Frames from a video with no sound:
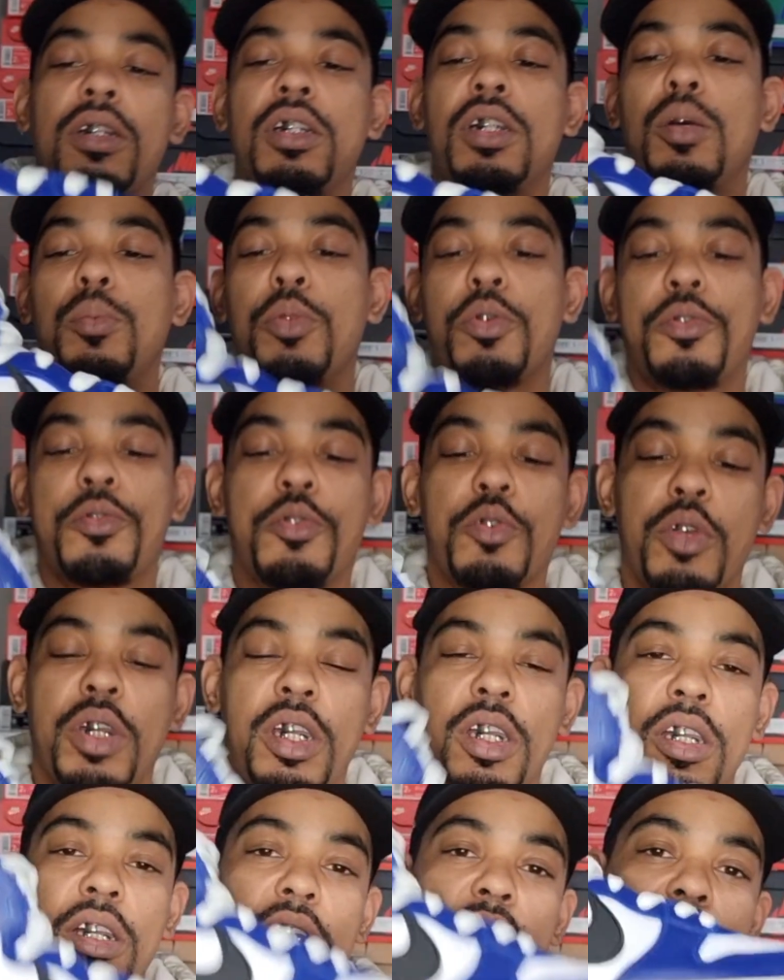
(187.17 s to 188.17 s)
Number
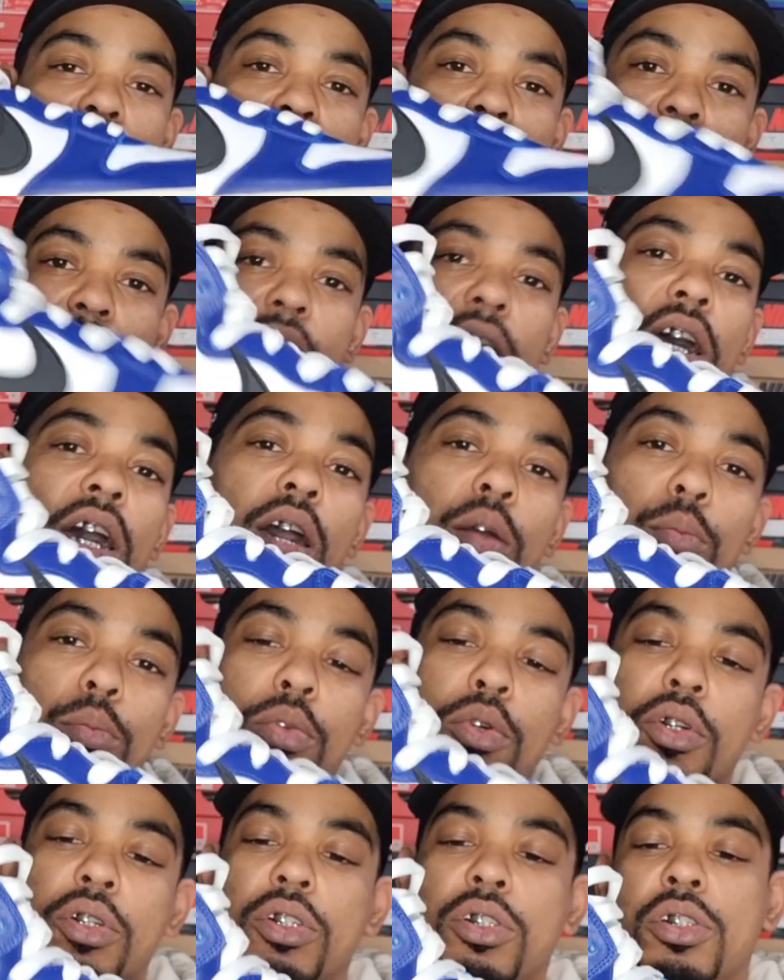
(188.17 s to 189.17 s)
3,
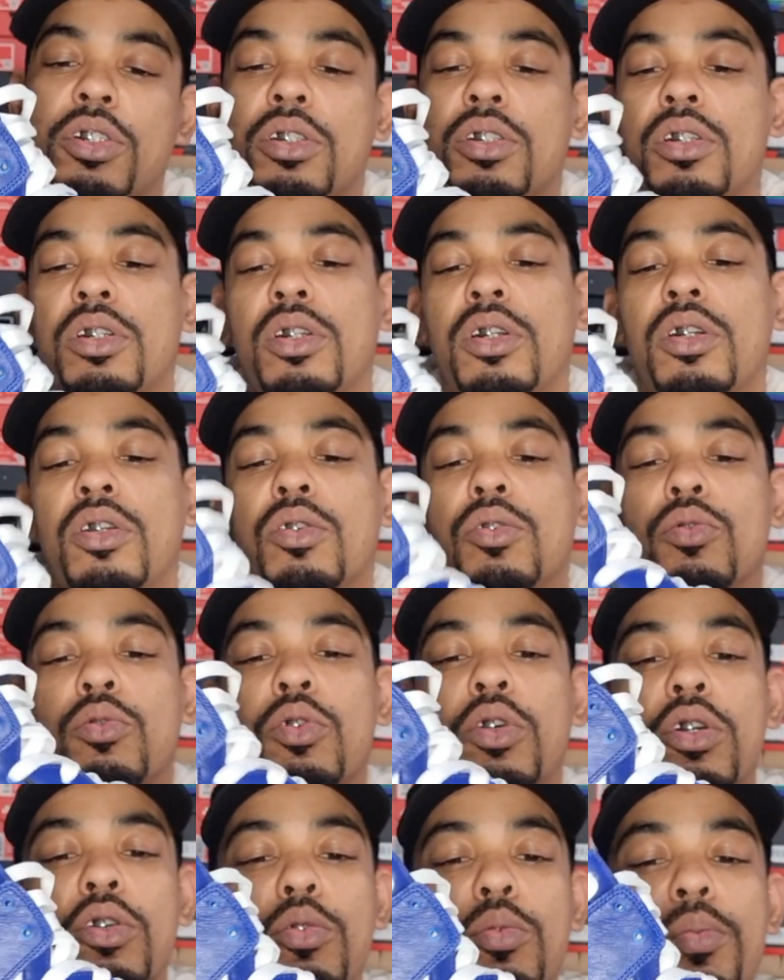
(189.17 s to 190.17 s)
Ambush
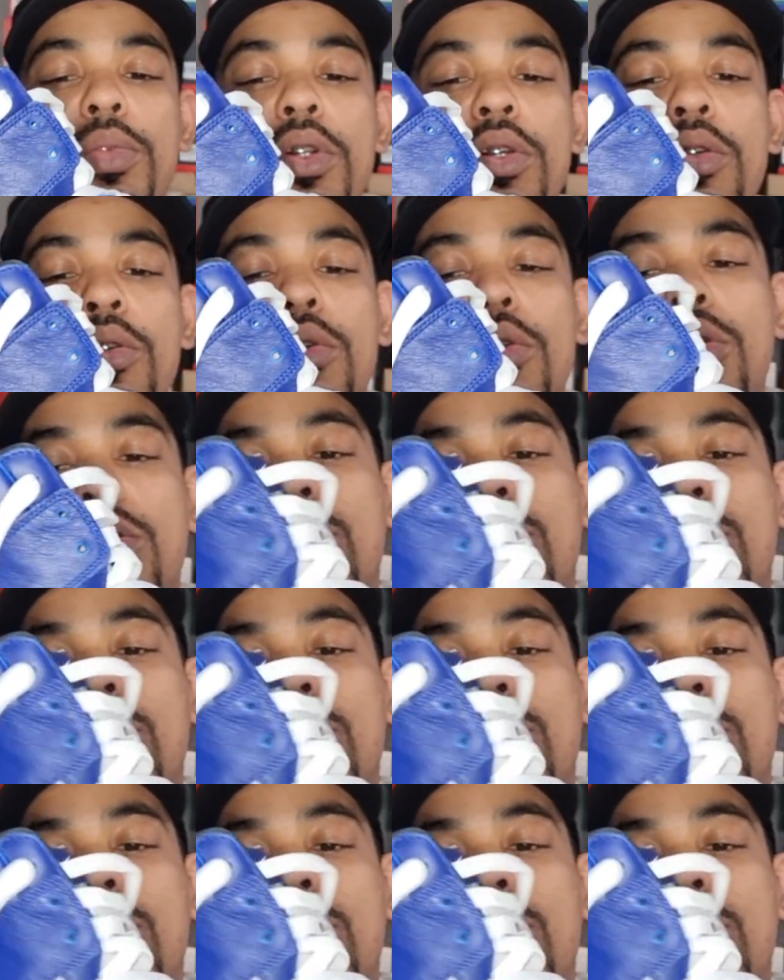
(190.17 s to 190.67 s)
Royal Blue.